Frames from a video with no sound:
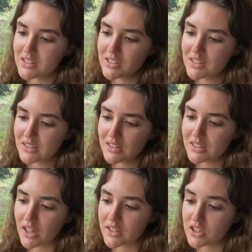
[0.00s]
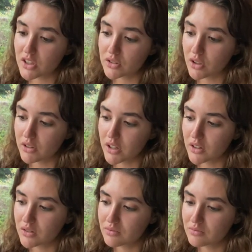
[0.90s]
I still don't
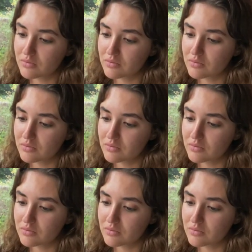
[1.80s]
know.